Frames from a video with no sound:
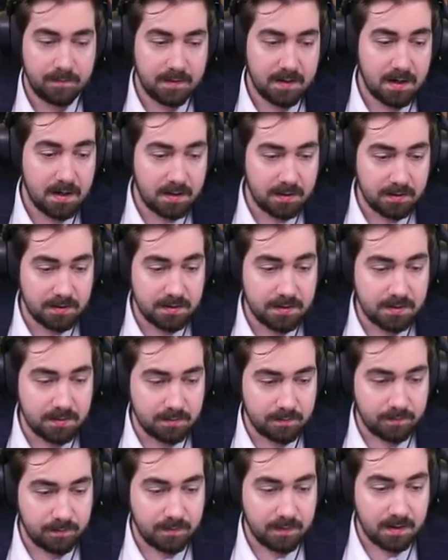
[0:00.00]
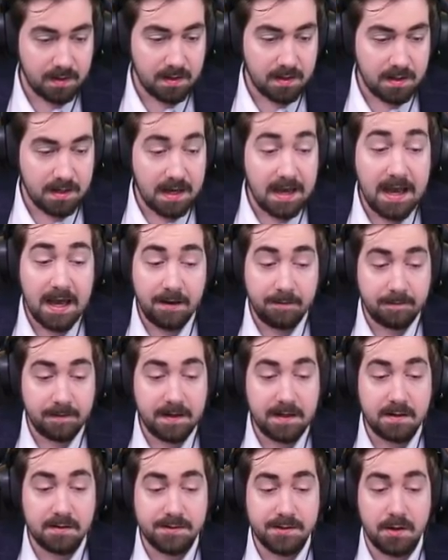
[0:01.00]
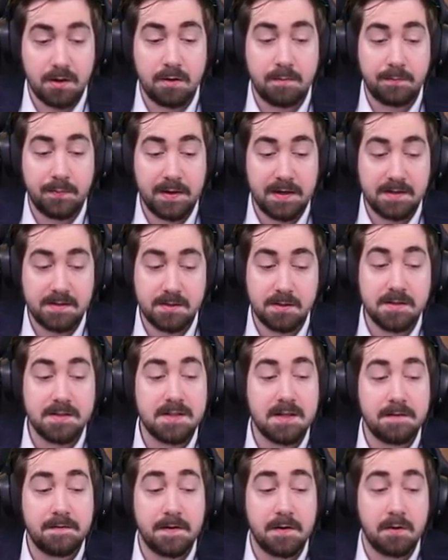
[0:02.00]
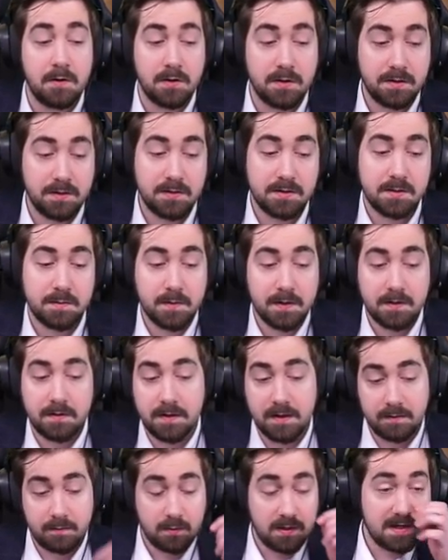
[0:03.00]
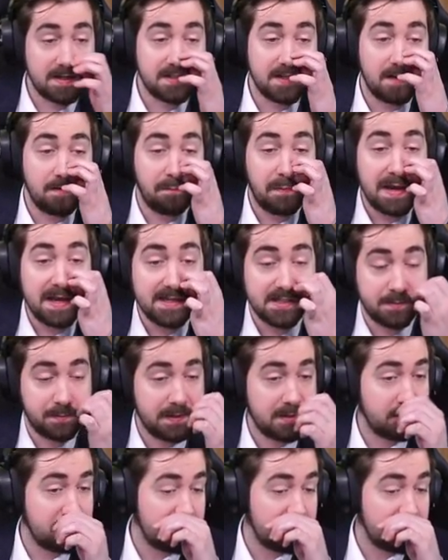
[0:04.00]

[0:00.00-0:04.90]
harder to do. I have videos on playing Soul Cellphone on YouTube already. We actually have past PoE